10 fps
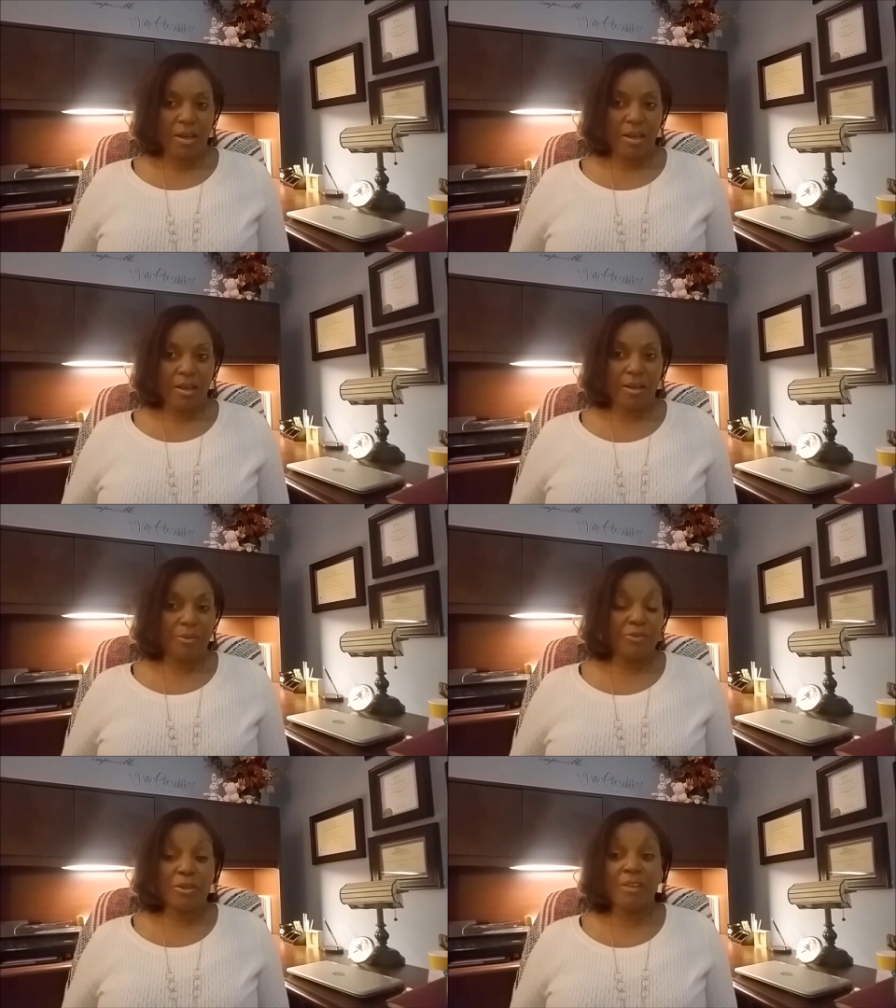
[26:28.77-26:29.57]

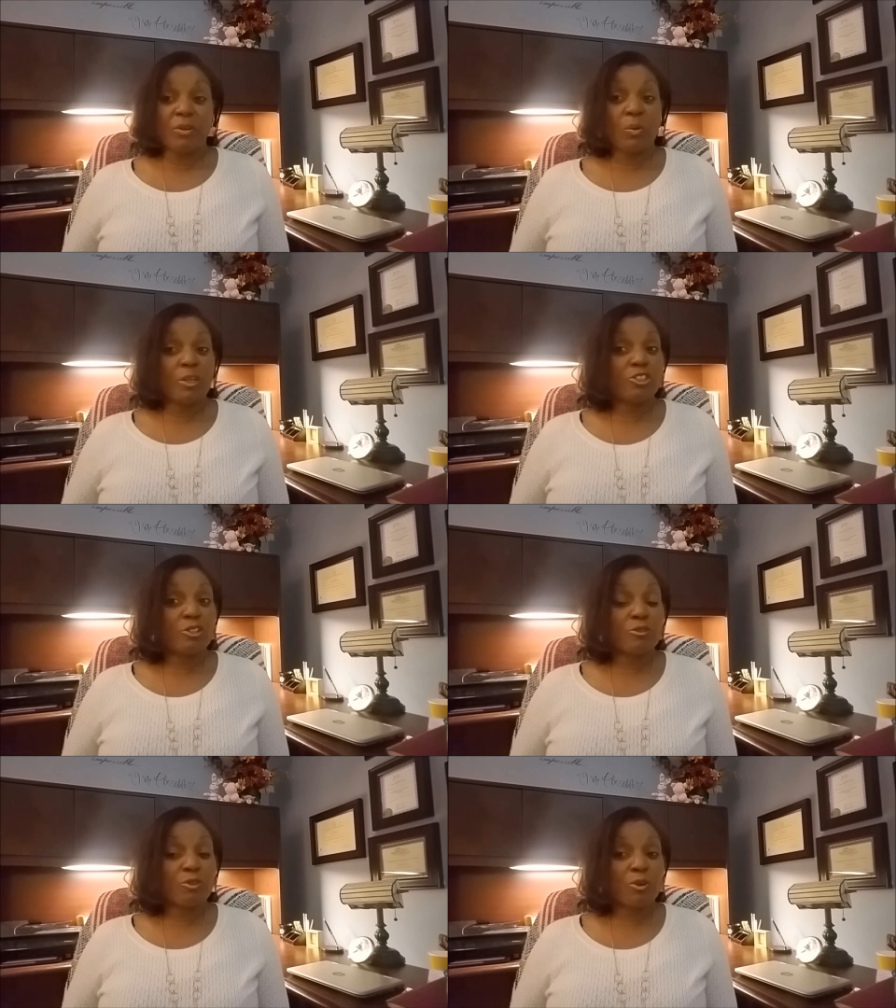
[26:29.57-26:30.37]
If you have a
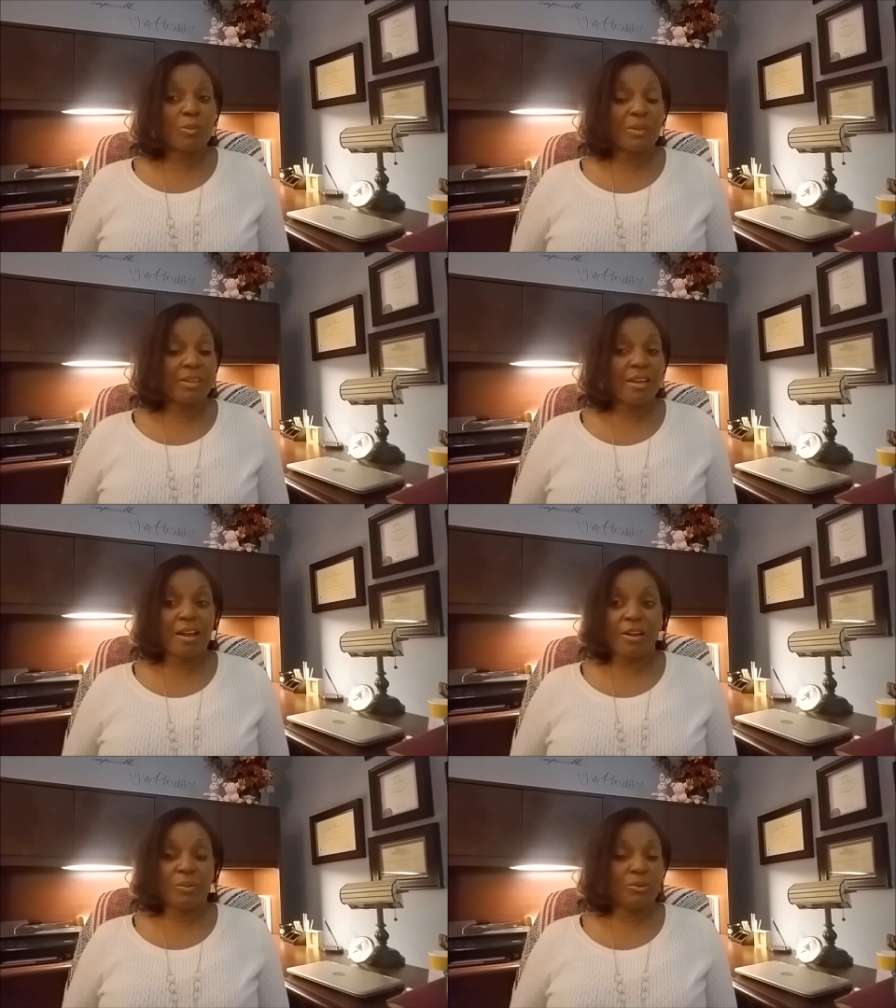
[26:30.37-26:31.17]
question for me,
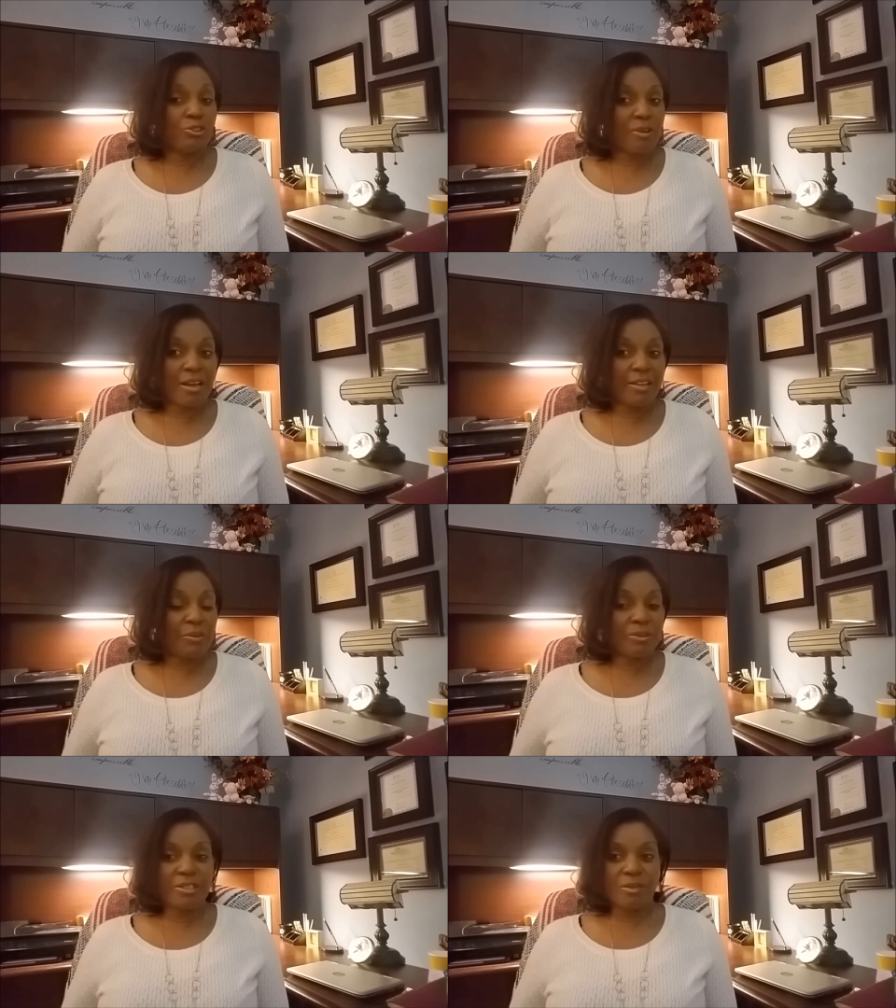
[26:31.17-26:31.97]
I will try to
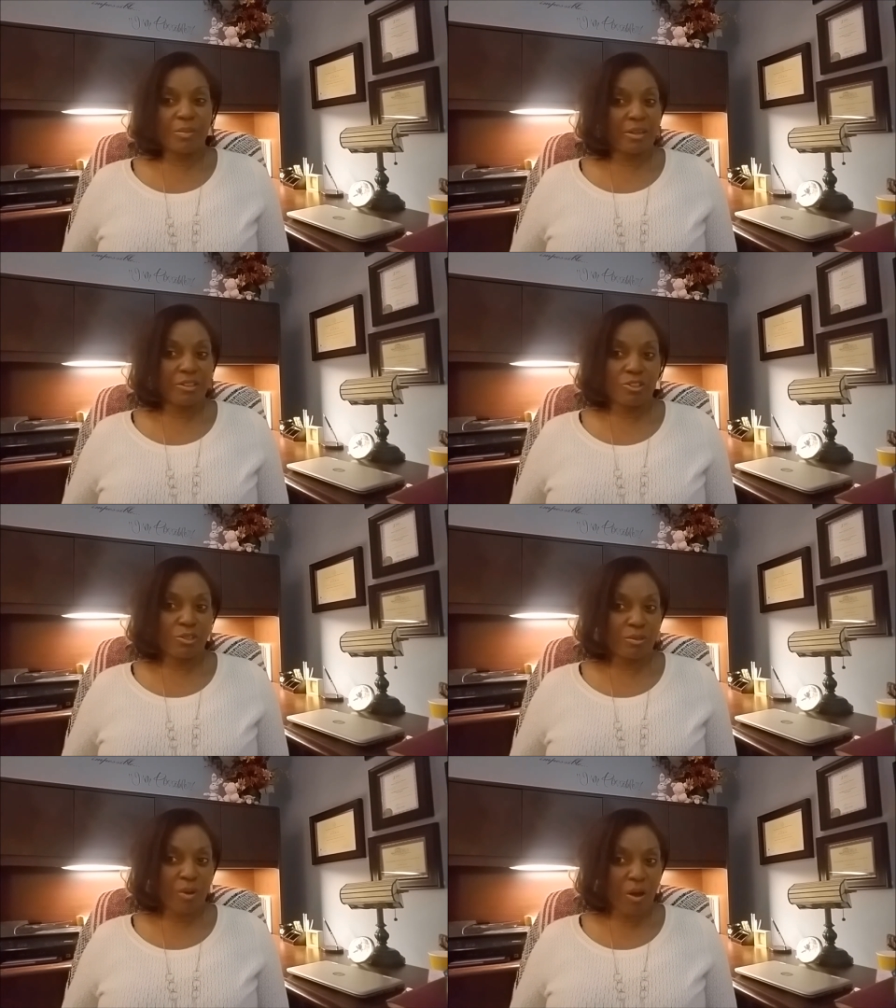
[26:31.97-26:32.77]
respond
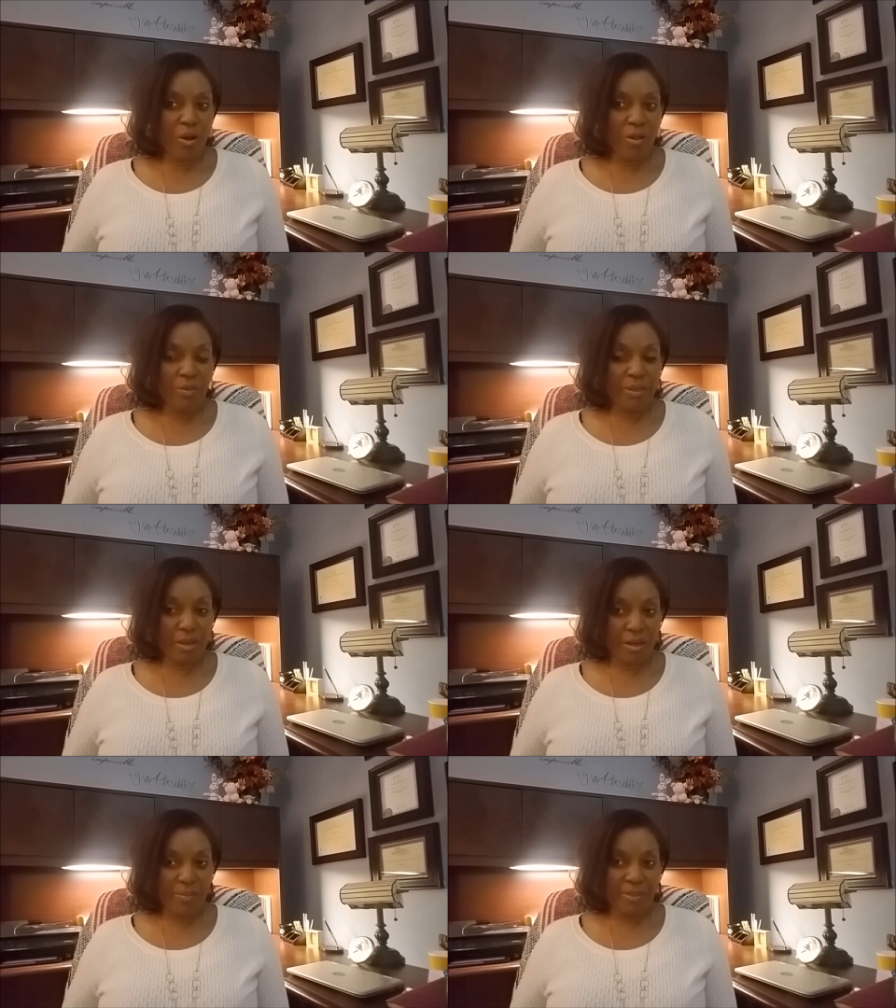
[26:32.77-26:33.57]
to all the
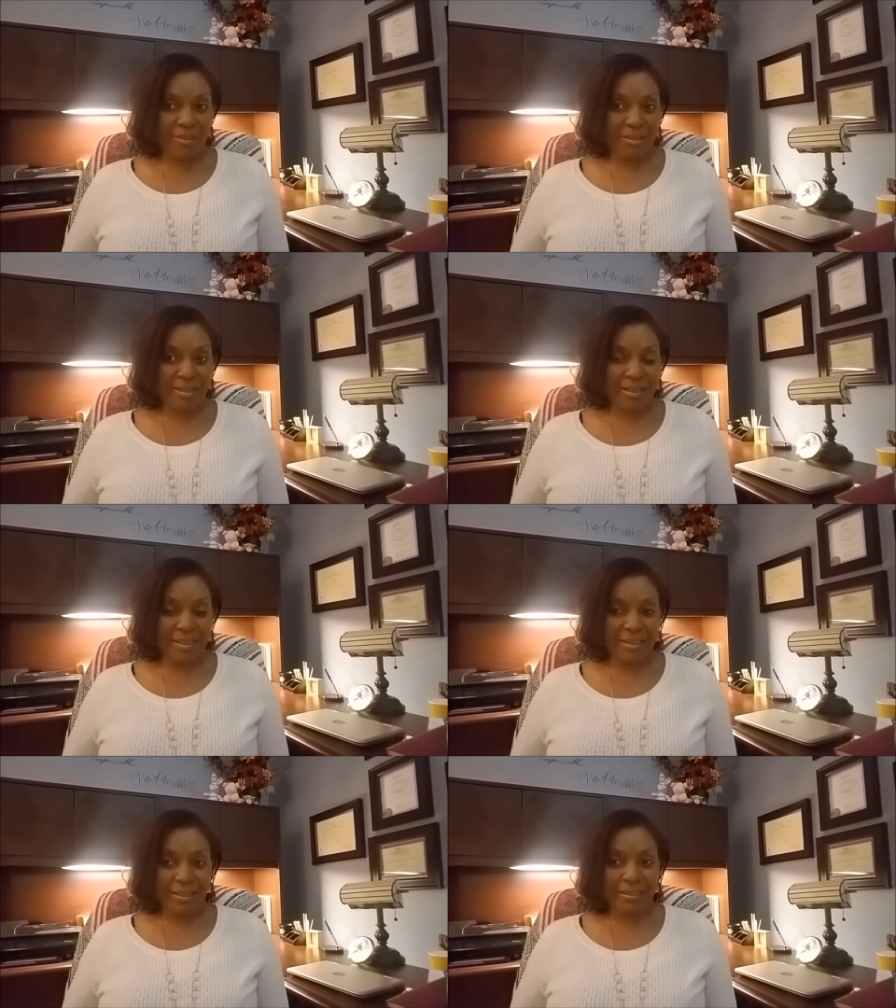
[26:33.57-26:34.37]
comments that I
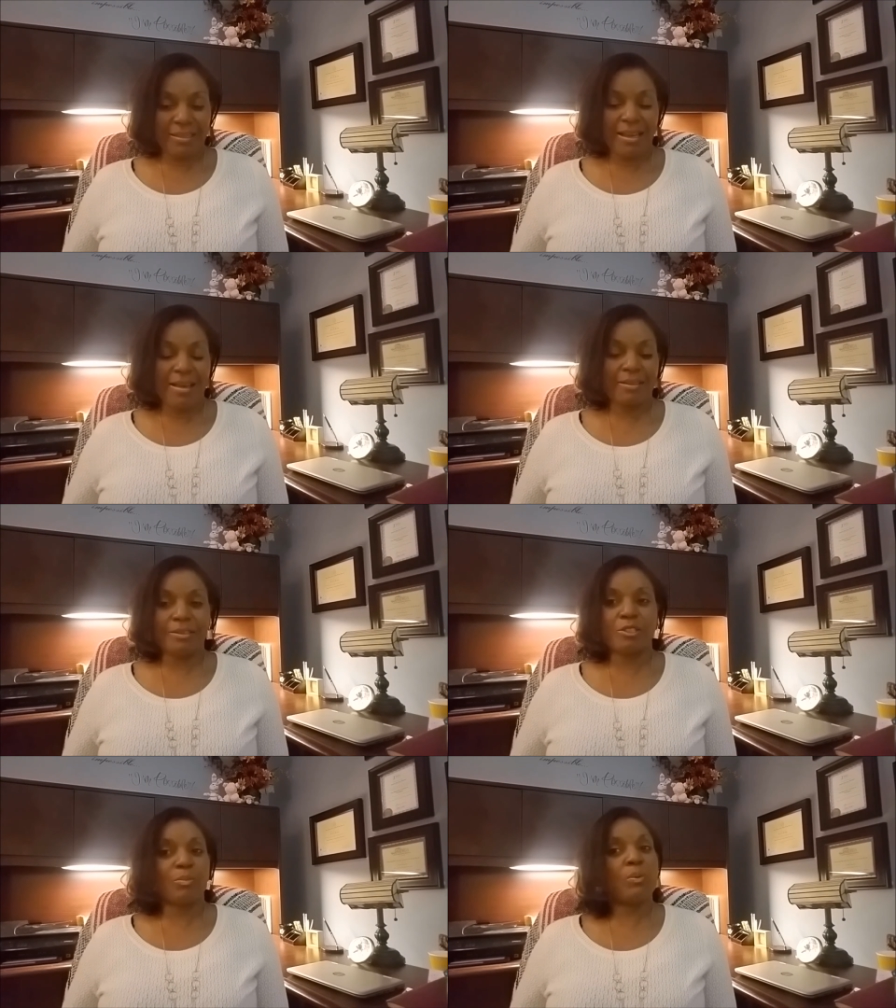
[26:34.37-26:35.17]
get at
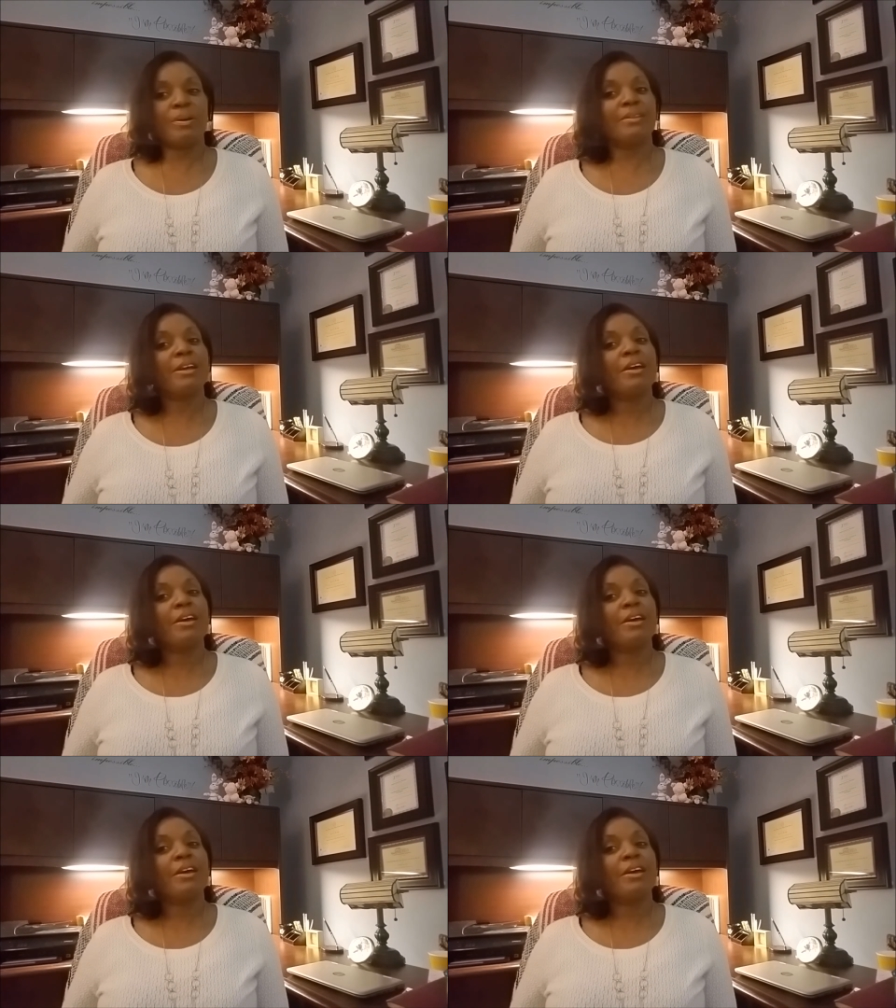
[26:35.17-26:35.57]
this point.